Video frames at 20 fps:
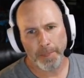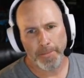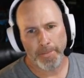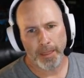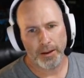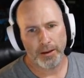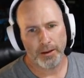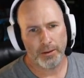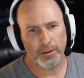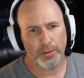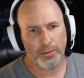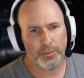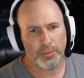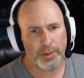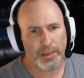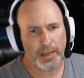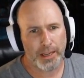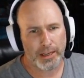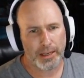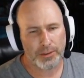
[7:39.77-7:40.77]
Oh,
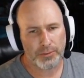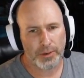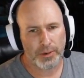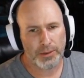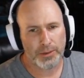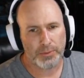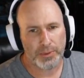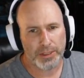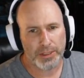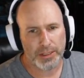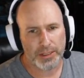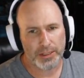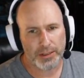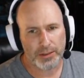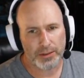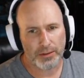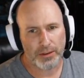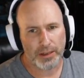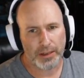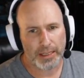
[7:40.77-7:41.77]
and Hex Wraiths were just
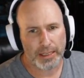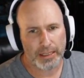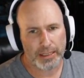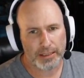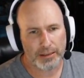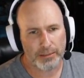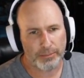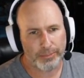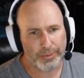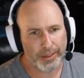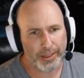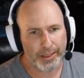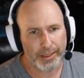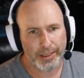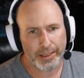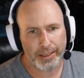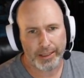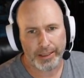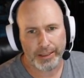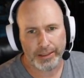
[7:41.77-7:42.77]
starting to get some
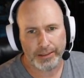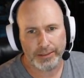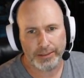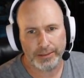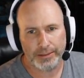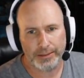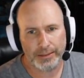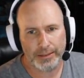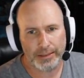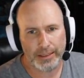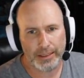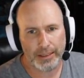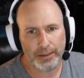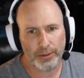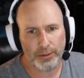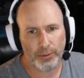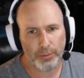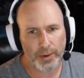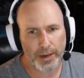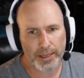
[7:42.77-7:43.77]
play. You're
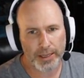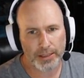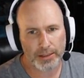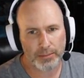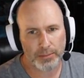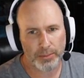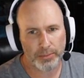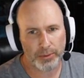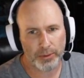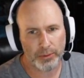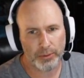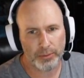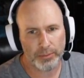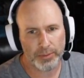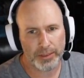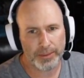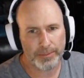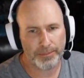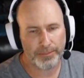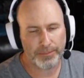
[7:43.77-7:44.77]
going to raise them up a little
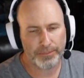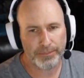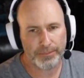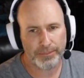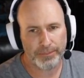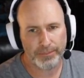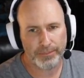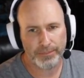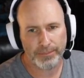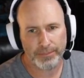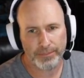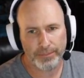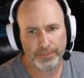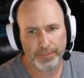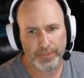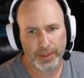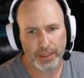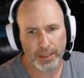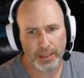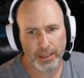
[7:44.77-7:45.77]
bit.
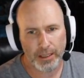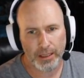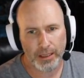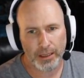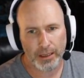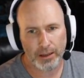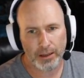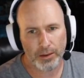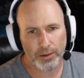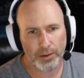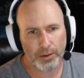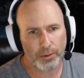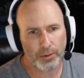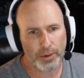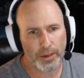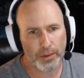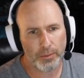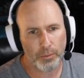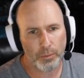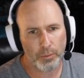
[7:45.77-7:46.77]
Oh no,
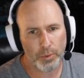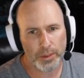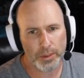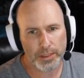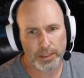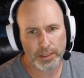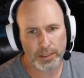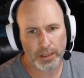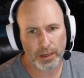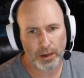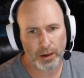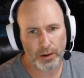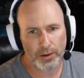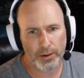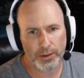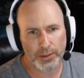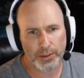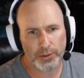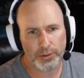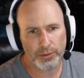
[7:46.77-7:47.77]
it wasn't
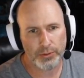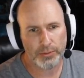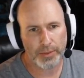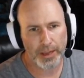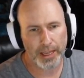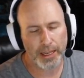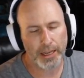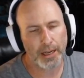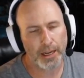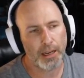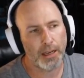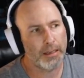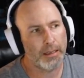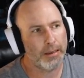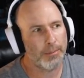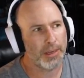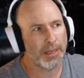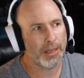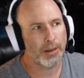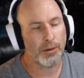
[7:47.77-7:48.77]
hurt too bad.
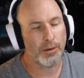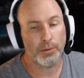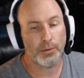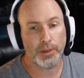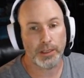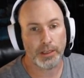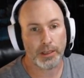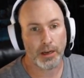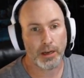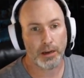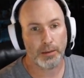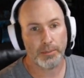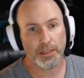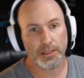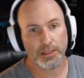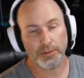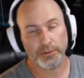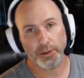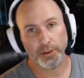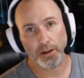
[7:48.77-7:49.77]
Let me know in the
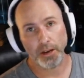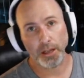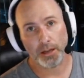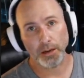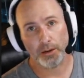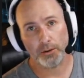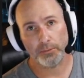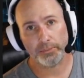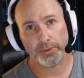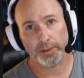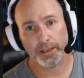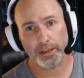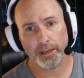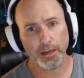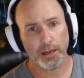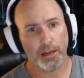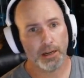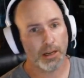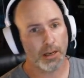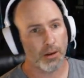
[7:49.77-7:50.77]
comments if you're a Nighthaunt
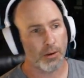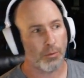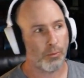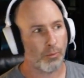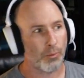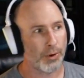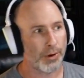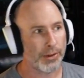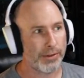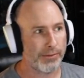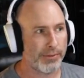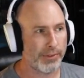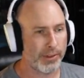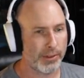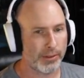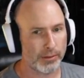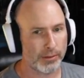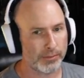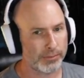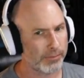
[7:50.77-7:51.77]
player. What do you
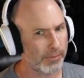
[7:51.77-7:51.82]
feel?